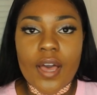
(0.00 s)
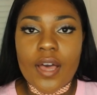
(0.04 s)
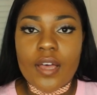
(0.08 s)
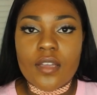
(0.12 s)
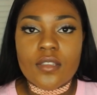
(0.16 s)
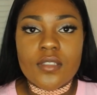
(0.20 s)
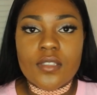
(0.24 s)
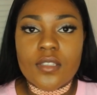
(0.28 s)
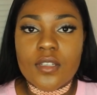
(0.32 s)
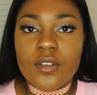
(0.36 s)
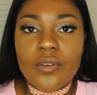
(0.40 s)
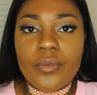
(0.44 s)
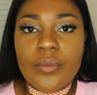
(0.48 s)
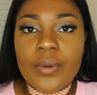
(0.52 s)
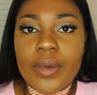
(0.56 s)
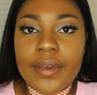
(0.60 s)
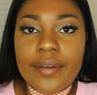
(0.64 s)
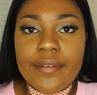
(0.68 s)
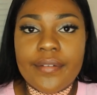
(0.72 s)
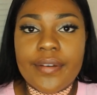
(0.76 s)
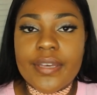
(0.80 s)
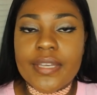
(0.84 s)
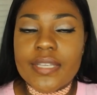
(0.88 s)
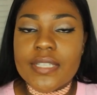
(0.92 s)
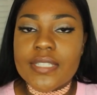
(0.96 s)
I'll still
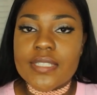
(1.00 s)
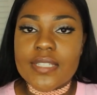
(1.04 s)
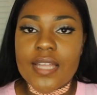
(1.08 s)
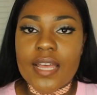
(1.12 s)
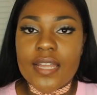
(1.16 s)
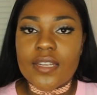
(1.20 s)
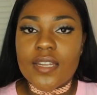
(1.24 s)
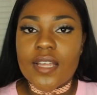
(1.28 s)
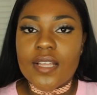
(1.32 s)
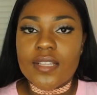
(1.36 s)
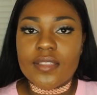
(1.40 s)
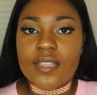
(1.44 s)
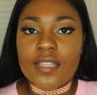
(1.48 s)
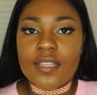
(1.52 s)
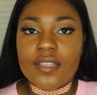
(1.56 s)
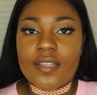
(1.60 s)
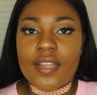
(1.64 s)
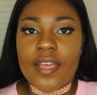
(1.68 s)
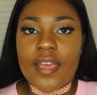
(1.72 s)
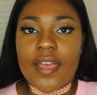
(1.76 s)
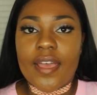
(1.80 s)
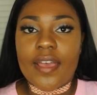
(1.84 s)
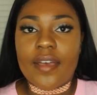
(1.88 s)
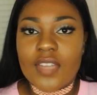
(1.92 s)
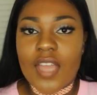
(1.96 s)
wear it. It's not nothing
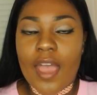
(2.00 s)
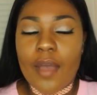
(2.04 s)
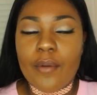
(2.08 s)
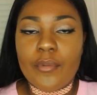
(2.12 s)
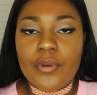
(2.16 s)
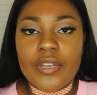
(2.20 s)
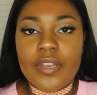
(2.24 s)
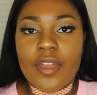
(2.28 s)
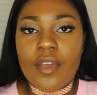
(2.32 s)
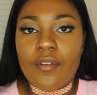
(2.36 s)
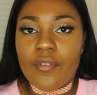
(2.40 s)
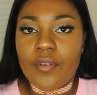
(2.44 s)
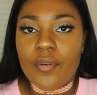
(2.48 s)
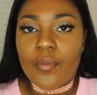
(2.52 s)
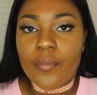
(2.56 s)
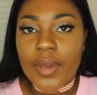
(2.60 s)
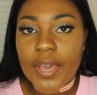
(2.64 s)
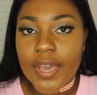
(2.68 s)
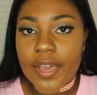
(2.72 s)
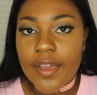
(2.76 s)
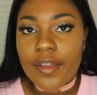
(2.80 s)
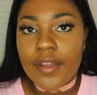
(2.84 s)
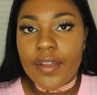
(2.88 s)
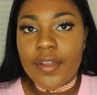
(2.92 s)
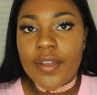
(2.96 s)
that I would never
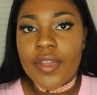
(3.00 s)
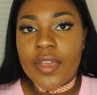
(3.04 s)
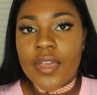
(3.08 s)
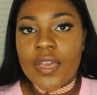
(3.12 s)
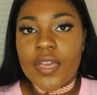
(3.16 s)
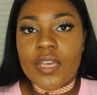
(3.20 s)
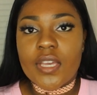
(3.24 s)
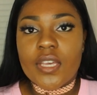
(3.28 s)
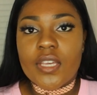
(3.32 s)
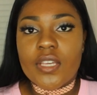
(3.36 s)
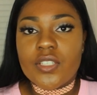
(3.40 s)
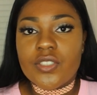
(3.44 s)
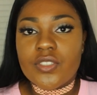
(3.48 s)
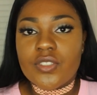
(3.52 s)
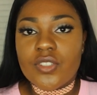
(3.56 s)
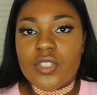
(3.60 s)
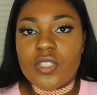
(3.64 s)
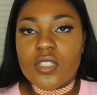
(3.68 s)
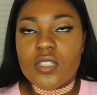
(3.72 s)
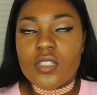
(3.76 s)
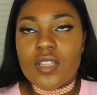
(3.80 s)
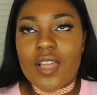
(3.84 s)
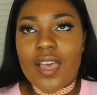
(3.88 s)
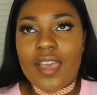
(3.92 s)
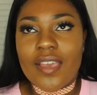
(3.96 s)
wear. It's
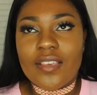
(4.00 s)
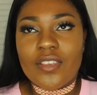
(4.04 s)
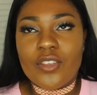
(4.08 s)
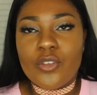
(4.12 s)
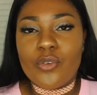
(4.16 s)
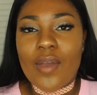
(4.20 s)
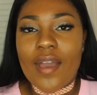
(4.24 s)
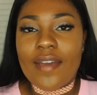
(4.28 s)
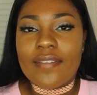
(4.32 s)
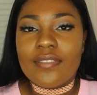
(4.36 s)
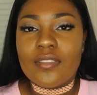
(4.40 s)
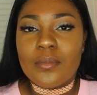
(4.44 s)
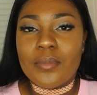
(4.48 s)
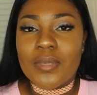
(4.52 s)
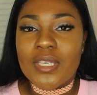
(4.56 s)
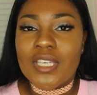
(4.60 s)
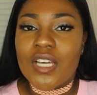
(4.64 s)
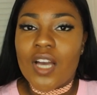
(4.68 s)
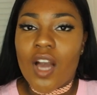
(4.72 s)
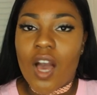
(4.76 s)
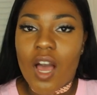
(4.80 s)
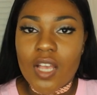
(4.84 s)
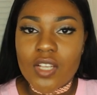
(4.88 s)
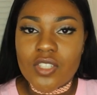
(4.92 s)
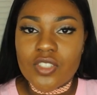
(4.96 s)
just like you have to be
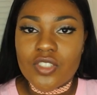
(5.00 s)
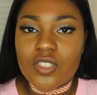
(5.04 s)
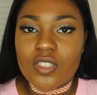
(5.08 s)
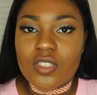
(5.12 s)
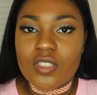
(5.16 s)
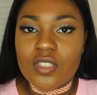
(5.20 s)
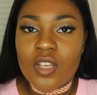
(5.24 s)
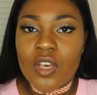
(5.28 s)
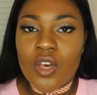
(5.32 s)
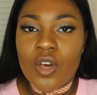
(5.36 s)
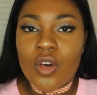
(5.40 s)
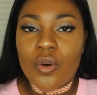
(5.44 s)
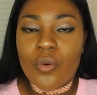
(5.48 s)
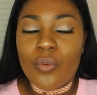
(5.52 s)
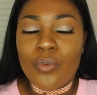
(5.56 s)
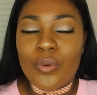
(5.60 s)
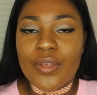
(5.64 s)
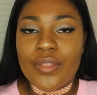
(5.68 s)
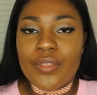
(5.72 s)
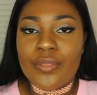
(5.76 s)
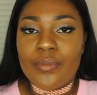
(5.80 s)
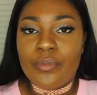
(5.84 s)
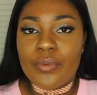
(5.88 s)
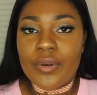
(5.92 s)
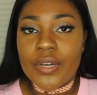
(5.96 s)
cautious
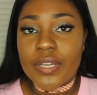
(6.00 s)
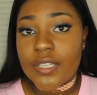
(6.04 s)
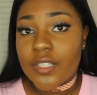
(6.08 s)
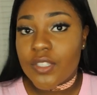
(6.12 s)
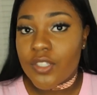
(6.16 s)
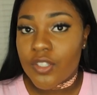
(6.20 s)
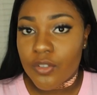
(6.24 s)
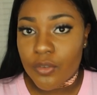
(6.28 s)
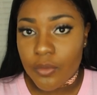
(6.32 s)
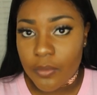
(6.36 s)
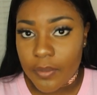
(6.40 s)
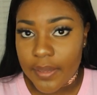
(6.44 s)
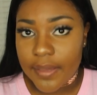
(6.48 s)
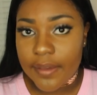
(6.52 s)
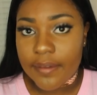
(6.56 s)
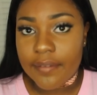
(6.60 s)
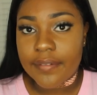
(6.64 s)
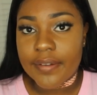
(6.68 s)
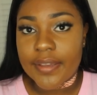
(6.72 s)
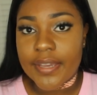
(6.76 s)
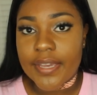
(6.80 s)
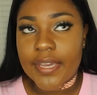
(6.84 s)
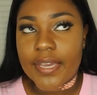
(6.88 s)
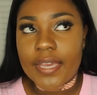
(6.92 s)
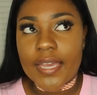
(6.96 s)
with when you wear
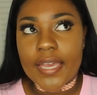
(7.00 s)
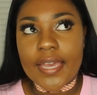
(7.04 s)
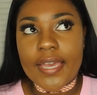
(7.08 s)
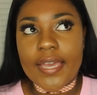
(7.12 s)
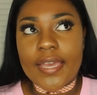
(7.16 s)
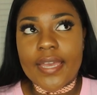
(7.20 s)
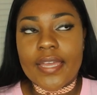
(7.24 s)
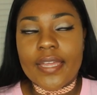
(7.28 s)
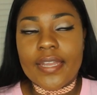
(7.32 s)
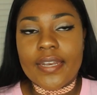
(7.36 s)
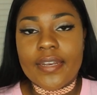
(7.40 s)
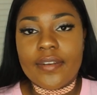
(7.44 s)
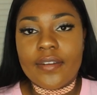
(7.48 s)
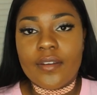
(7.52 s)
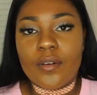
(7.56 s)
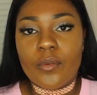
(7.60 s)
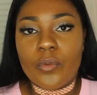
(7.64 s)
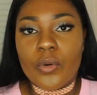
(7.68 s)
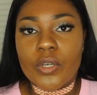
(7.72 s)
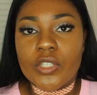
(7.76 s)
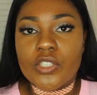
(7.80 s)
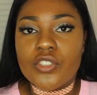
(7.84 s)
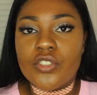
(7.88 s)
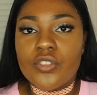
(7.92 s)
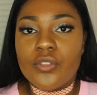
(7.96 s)
it and
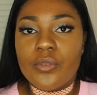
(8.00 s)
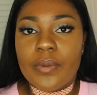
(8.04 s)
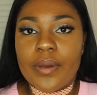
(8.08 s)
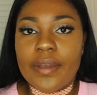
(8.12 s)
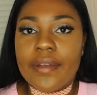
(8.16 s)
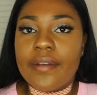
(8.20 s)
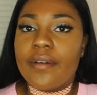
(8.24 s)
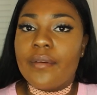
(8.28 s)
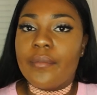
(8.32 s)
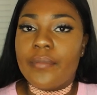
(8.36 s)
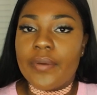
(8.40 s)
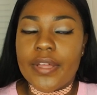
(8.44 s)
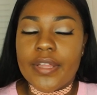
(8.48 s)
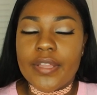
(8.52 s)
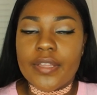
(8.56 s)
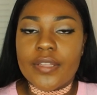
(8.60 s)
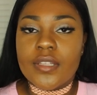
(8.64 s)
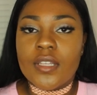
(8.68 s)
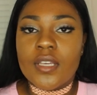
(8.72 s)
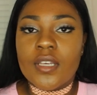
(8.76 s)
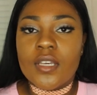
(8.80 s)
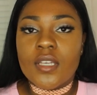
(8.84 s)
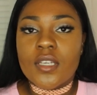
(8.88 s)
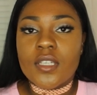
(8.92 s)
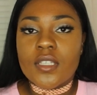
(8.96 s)
what you wear it with.
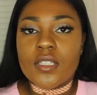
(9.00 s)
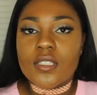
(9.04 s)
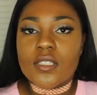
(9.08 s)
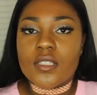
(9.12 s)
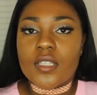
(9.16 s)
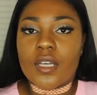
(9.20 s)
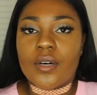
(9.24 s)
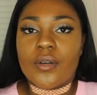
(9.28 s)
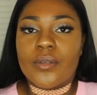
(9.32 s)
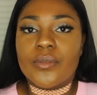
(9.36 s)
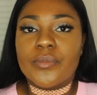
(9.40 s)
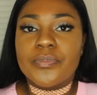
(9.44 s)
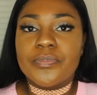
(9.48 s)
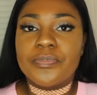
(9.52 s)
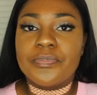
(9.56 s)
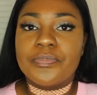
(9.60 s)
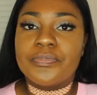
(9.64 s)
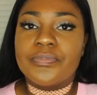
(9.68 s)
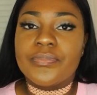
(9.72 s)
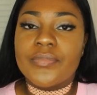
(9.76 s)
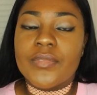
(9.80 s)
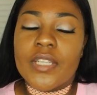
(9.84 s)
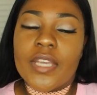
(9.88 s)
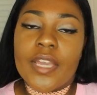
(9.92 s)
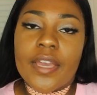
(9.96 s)
So,
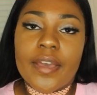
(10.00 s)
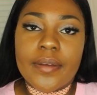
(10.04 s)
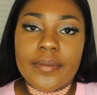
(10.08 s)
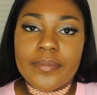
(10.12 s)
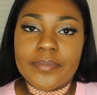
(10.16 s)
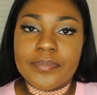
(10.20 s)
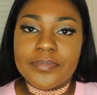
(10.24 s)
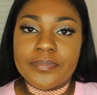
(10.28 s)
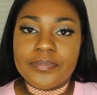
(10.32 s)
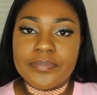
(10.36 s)
yeah.